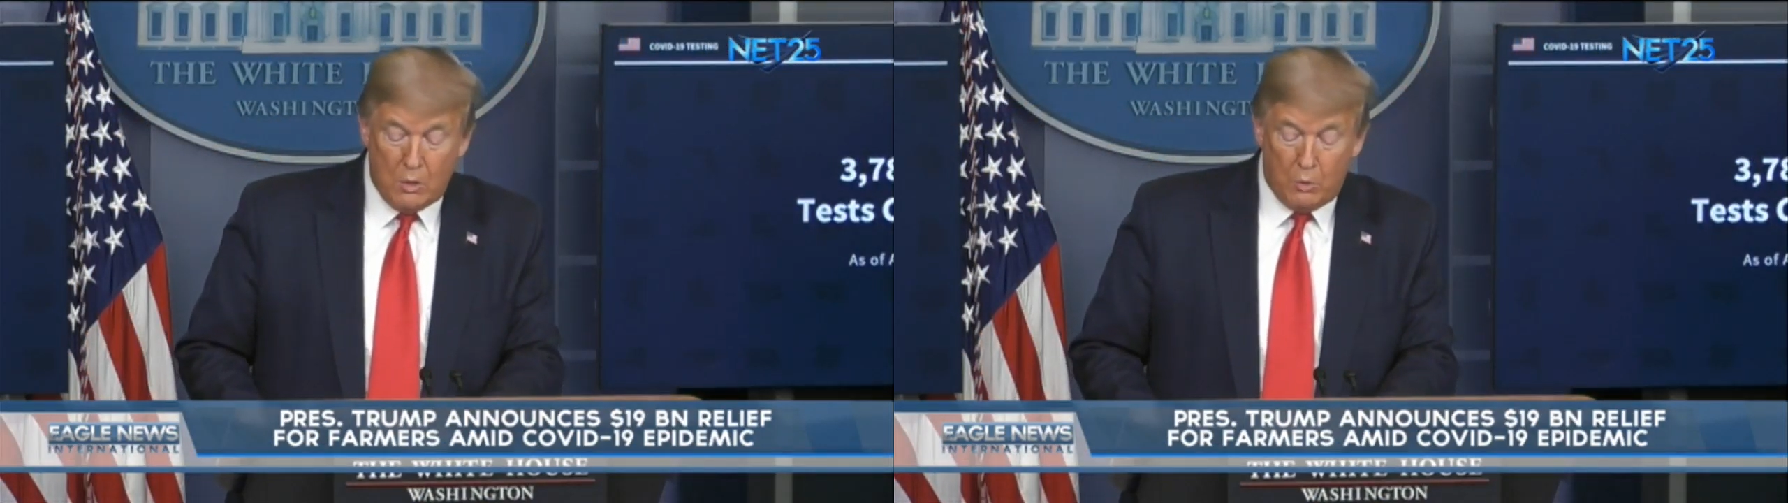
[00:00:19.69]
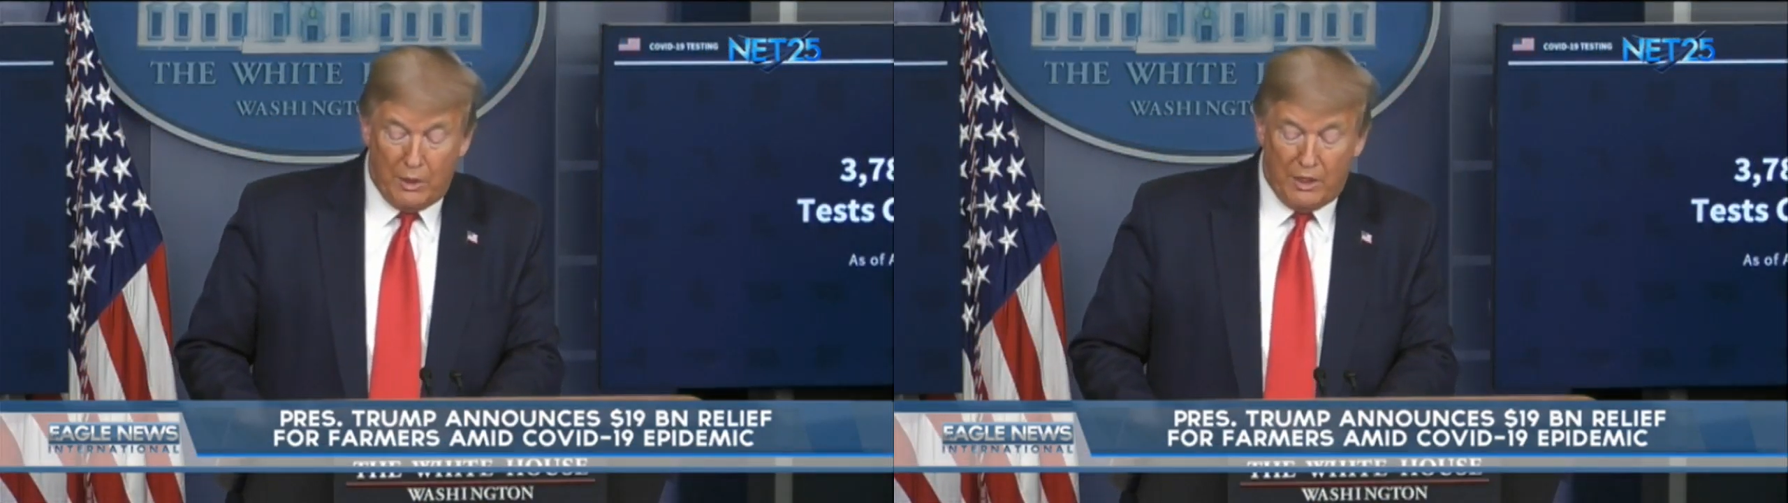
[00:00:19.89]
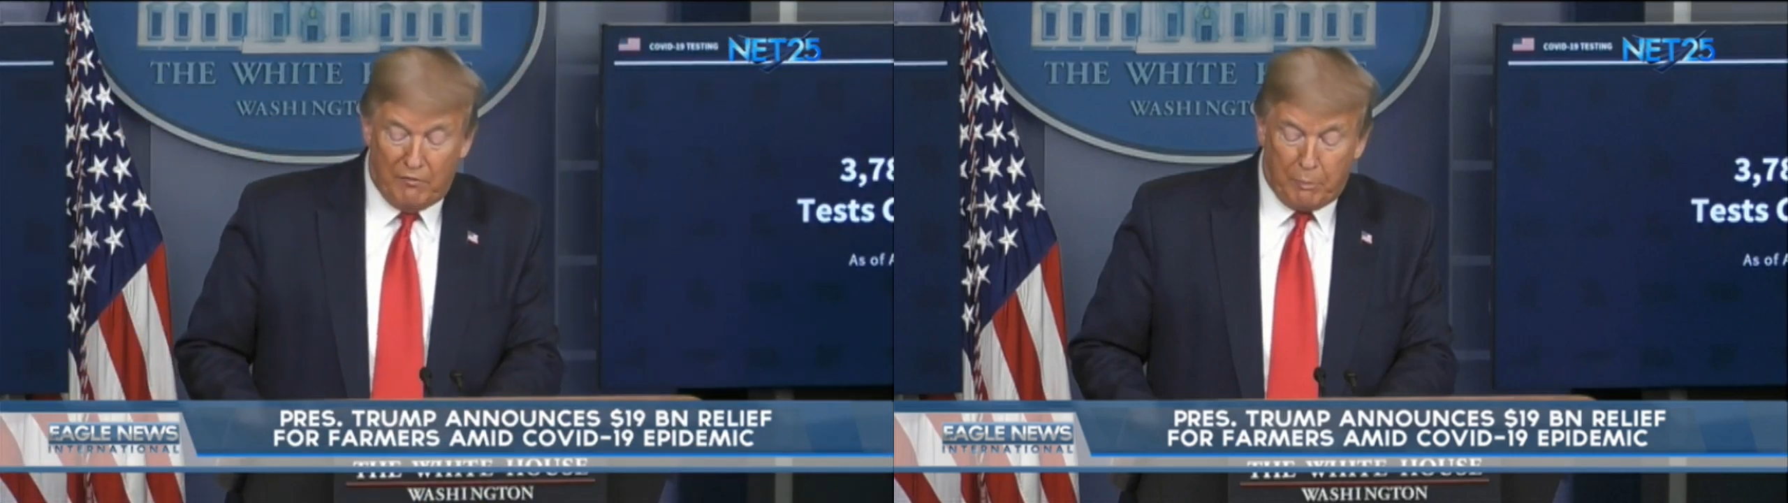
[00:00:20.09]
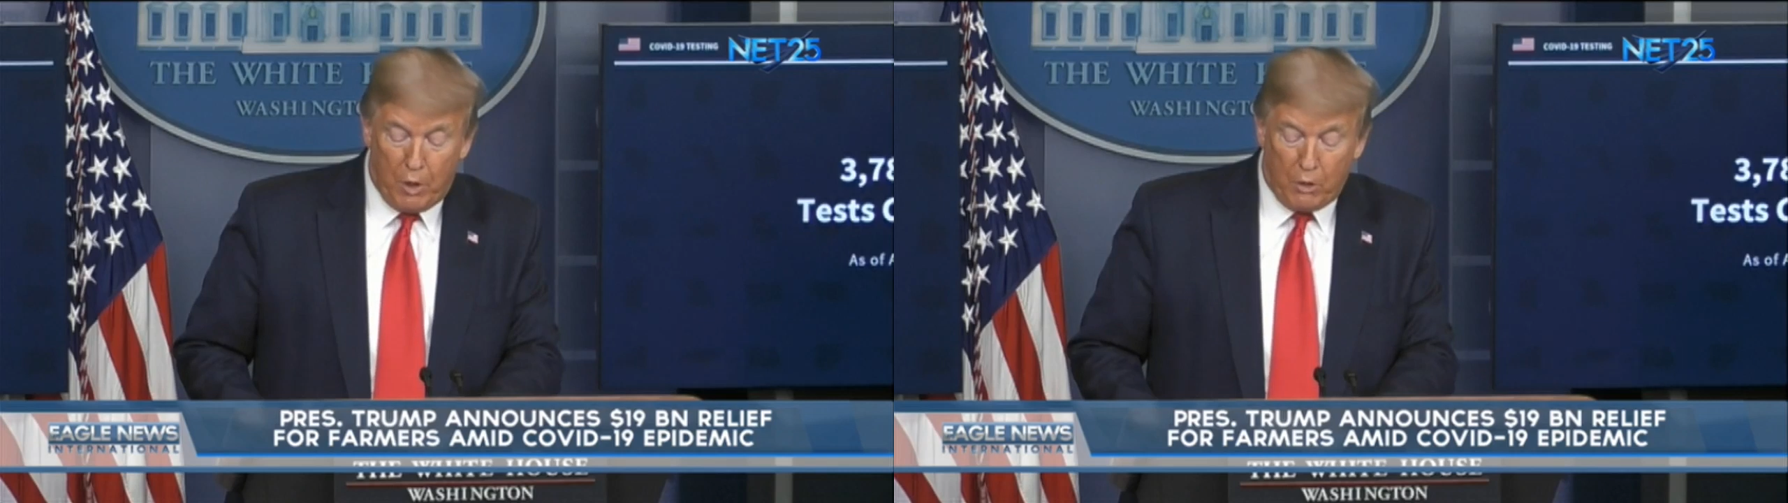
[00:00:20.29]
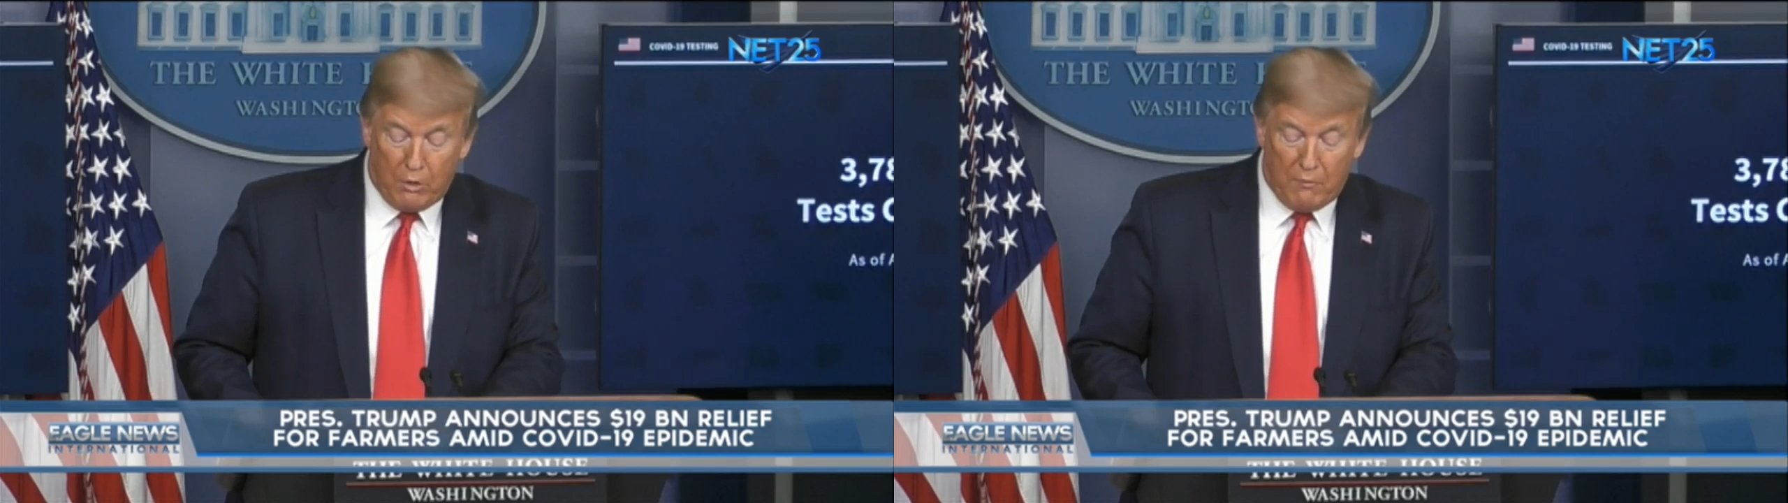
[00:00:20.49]
relief
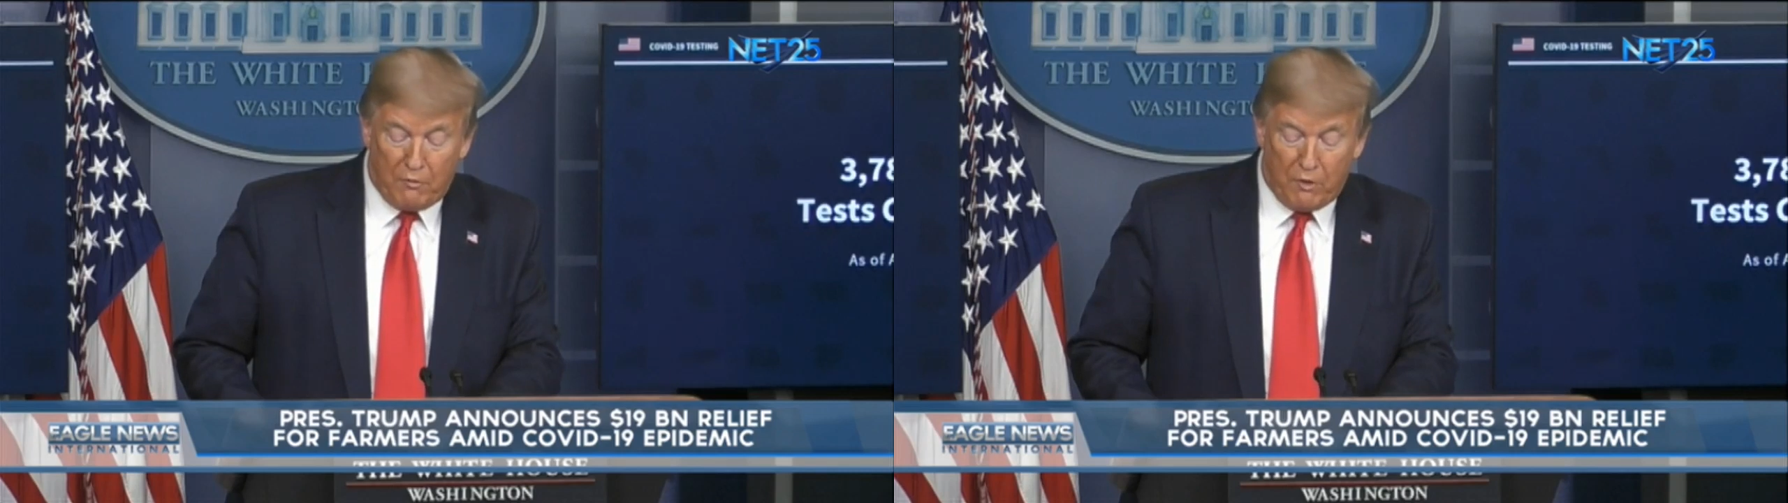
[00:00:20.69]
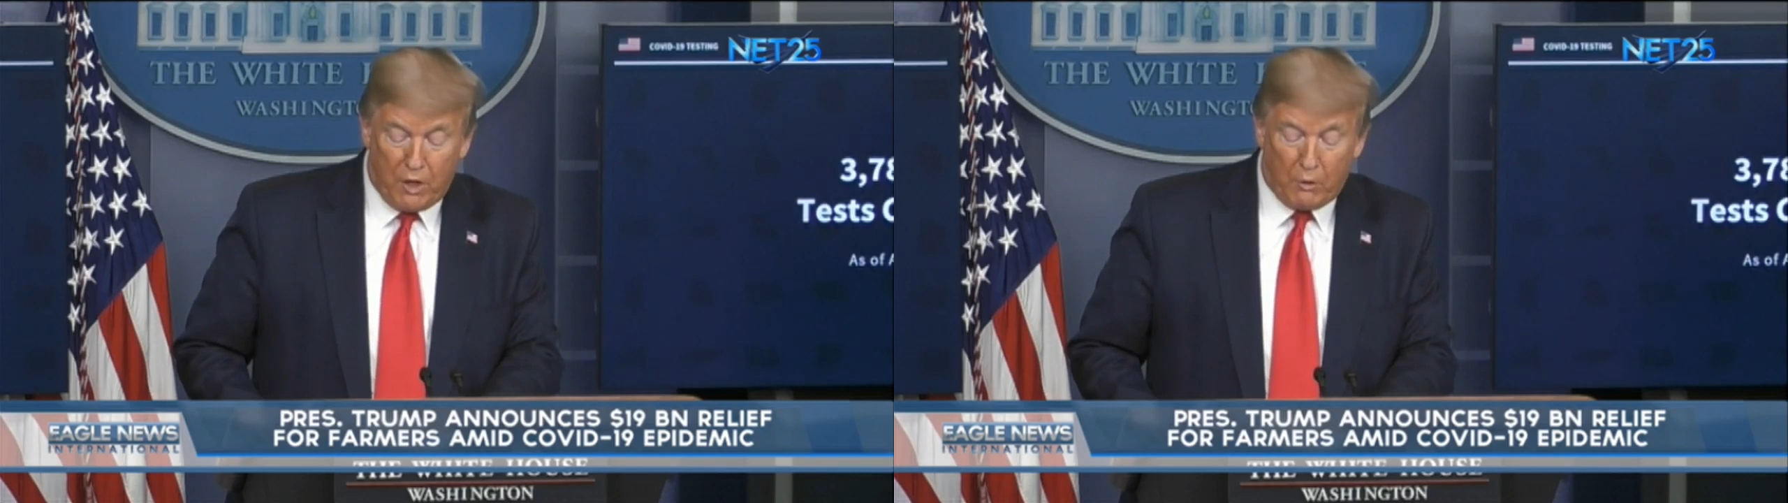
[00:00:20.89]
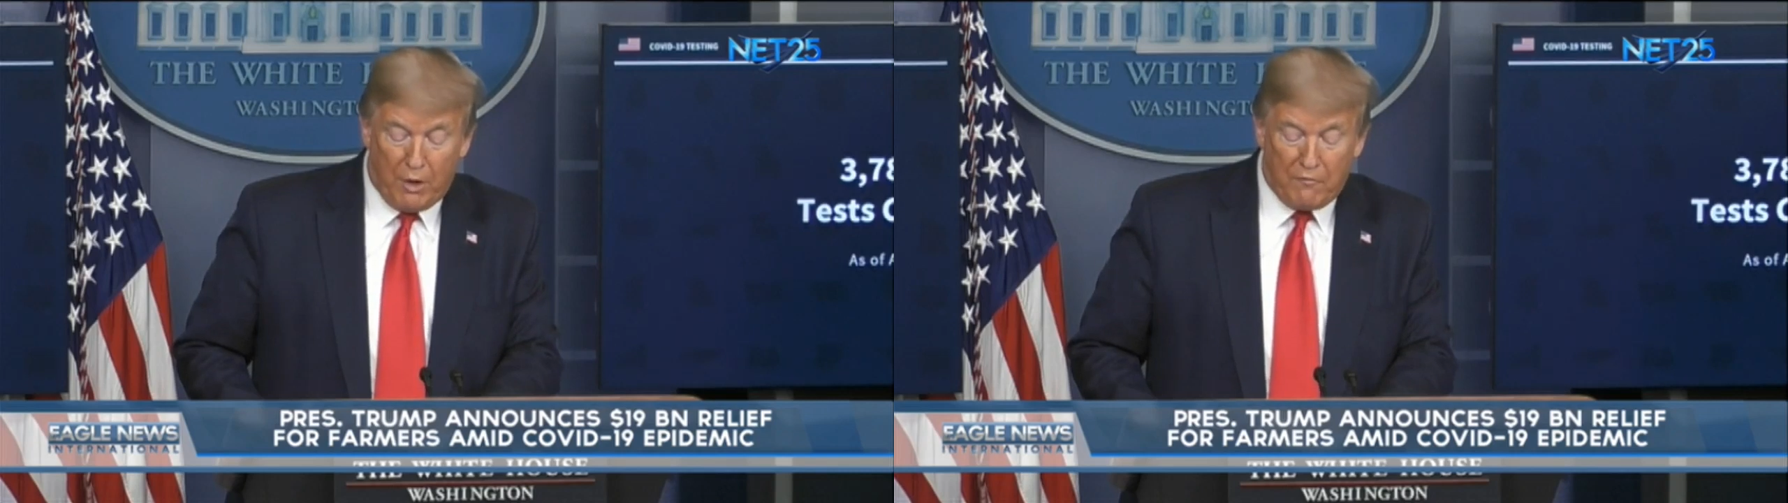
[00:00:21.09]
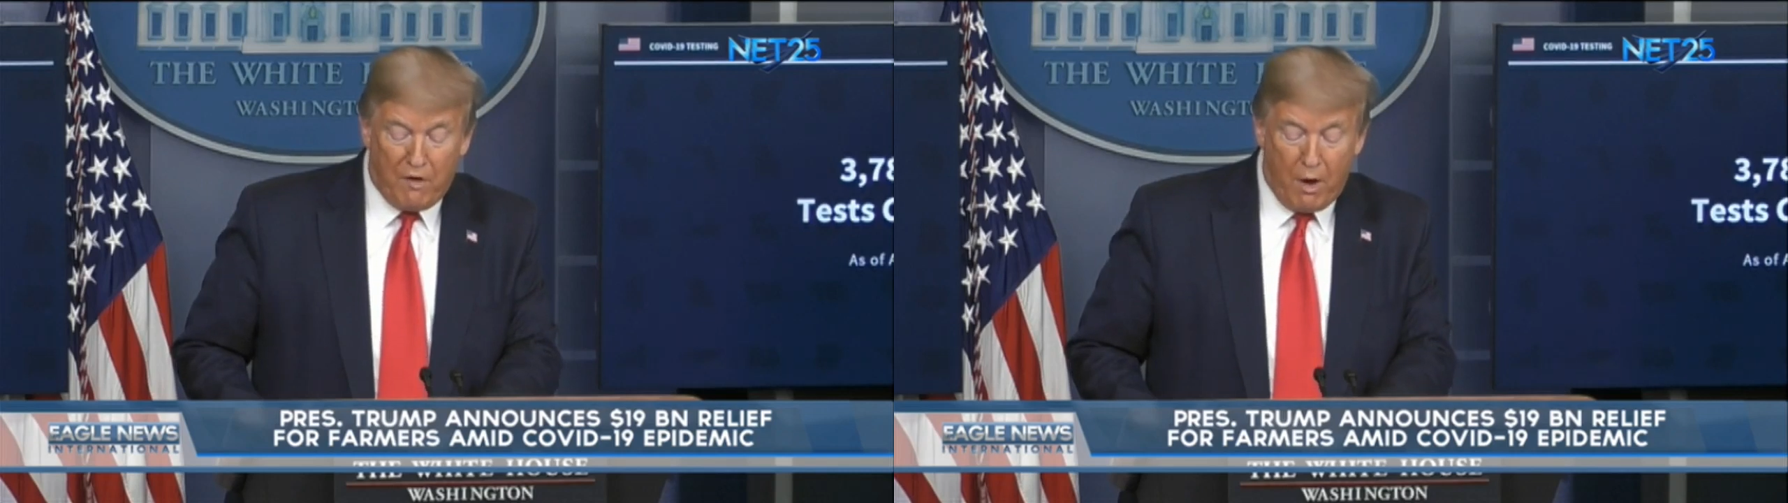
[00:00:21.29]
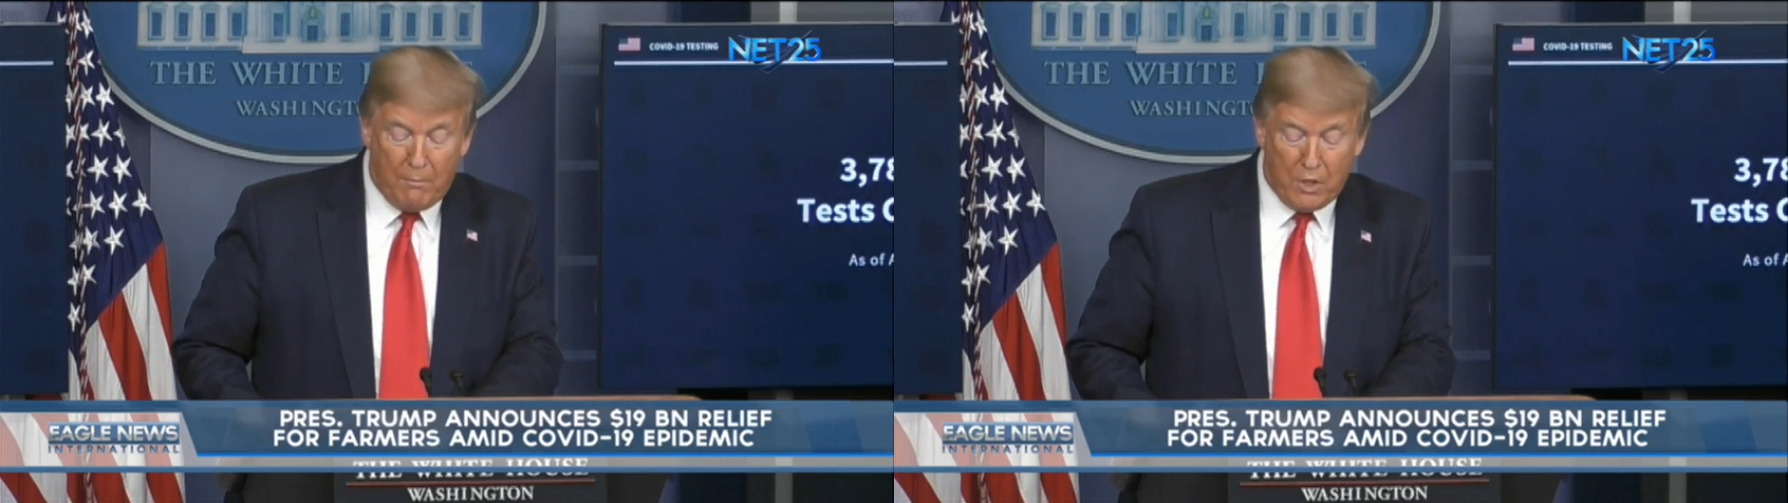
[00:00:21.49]
program for our great
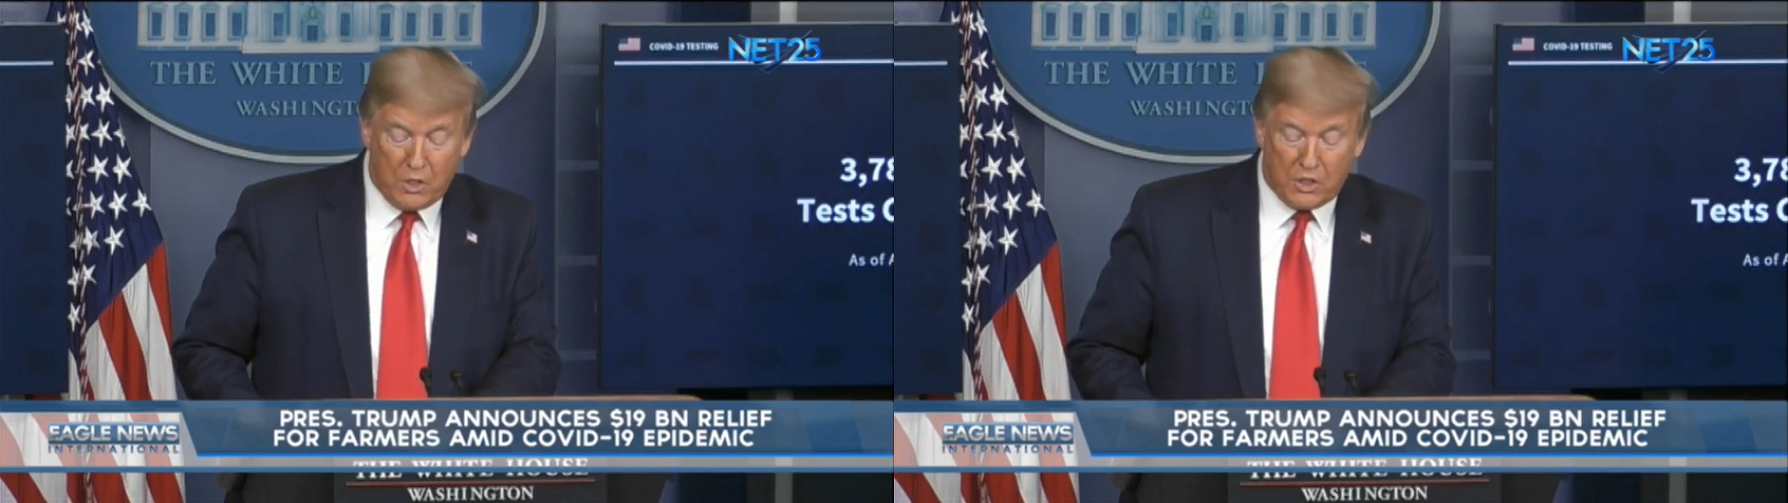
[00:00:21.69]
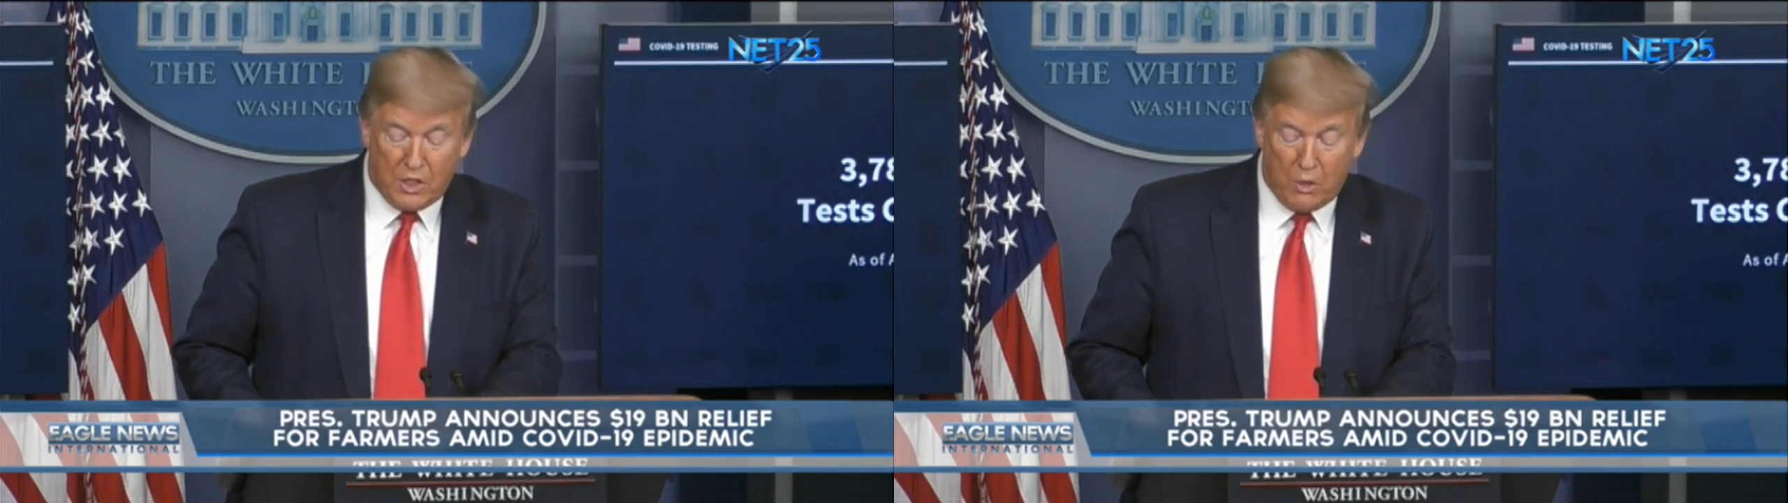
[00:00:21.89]
farmers